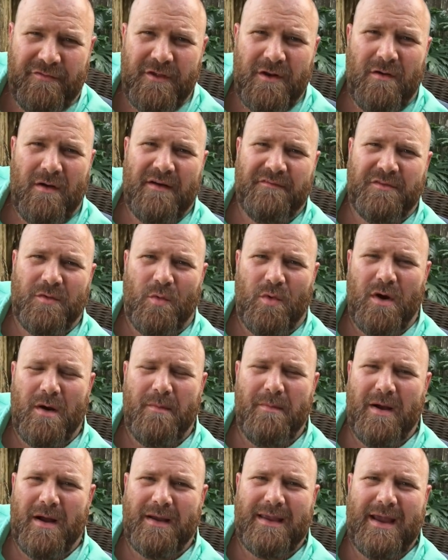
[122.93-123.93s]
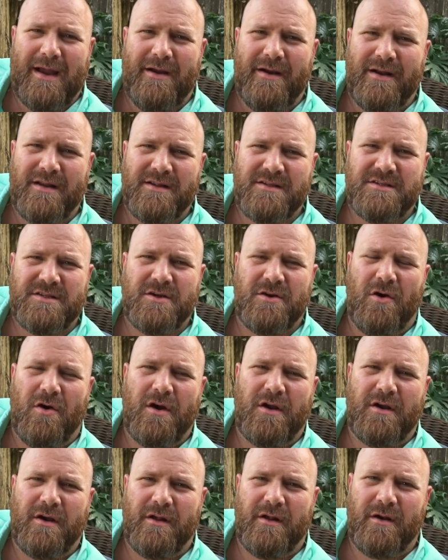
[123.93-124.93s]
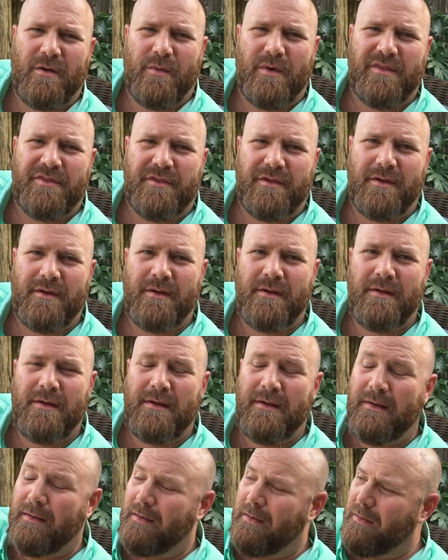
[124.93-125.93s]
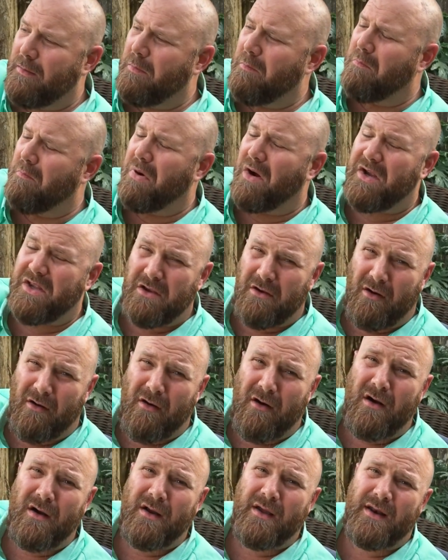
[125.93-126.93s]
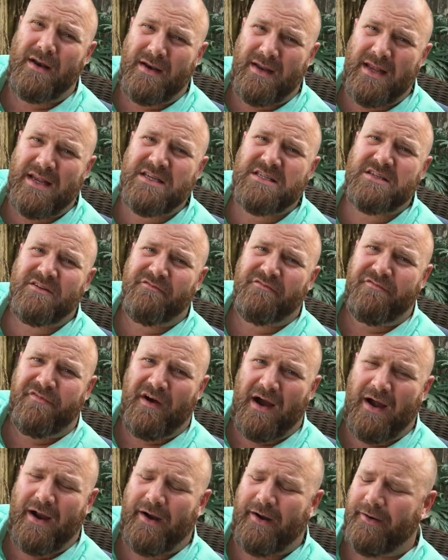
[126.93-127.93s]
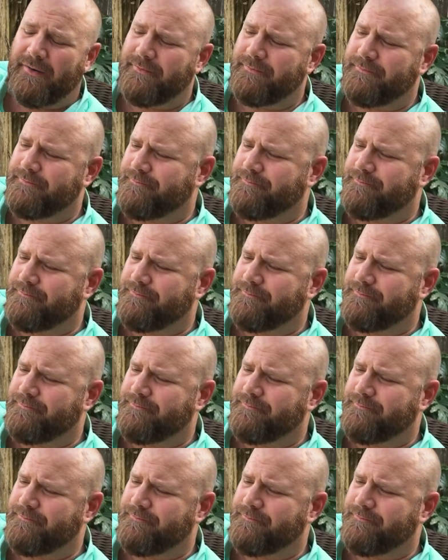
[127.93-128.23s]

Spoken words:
you don't have to worry about carrying a cigar cutter with you. But you are gonna need some fire.